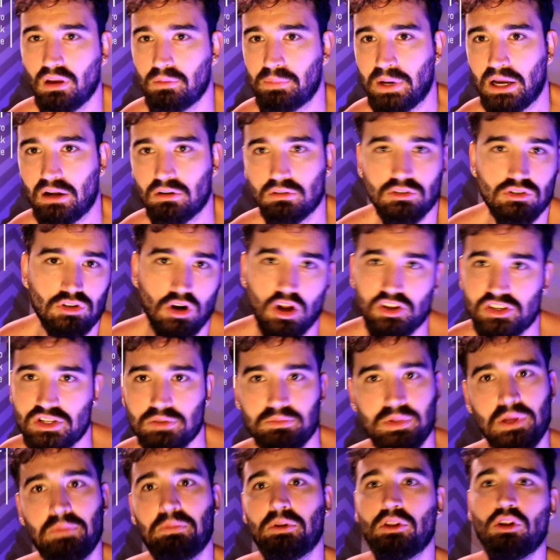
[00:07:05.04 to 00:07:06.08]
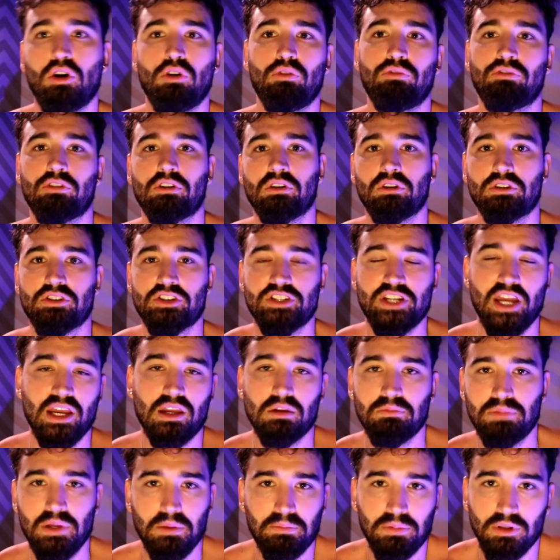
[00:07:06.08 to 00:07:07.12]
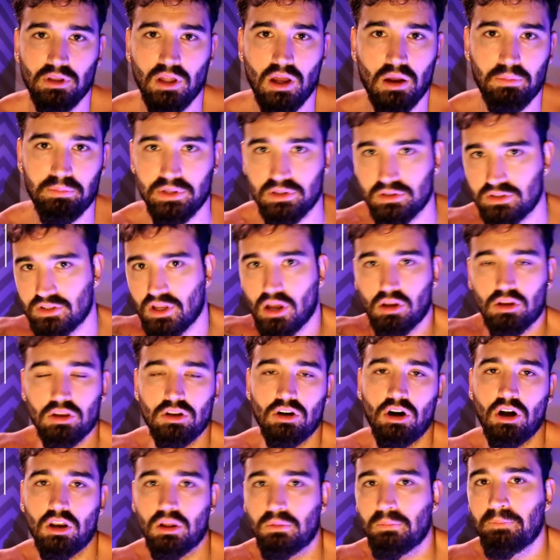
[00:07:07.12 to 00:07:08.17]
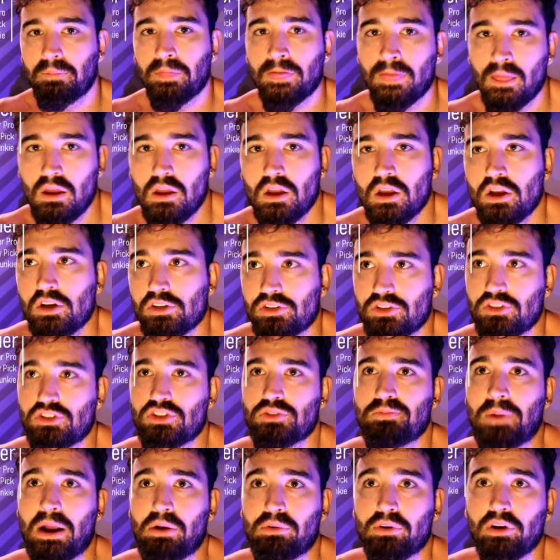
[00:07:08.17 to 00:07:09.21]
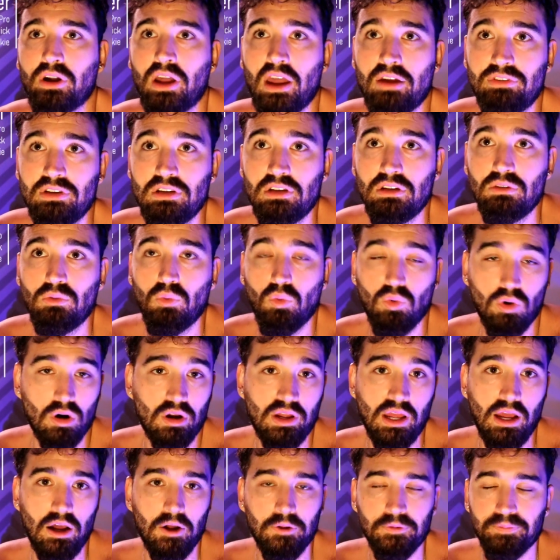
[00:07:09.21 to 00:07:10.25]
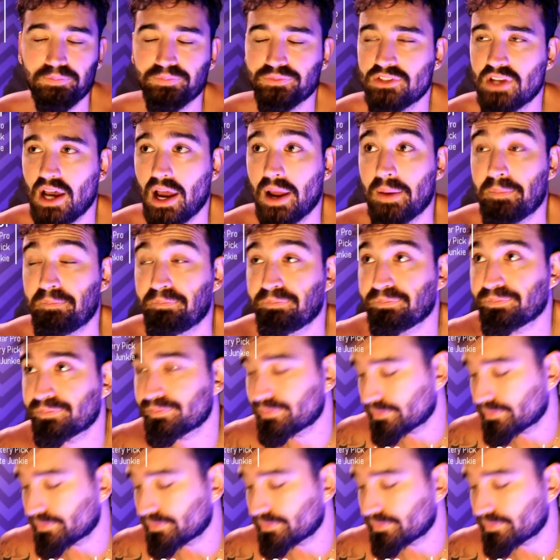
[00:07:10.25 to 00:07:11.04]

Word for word: about crossing people over and shaking people up and dunking on them. So this is my real heavy workout time,